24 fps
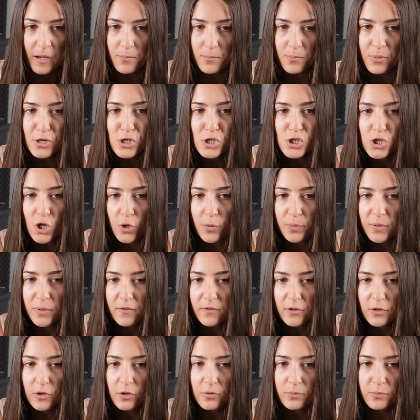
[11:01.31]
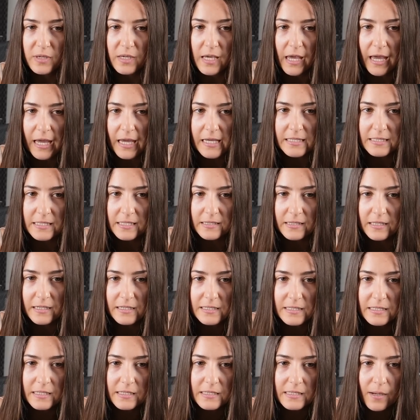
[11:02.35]
bishop, on b8, and then
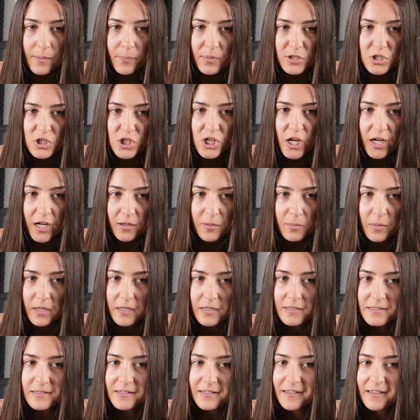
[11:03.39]
set up a checkmate.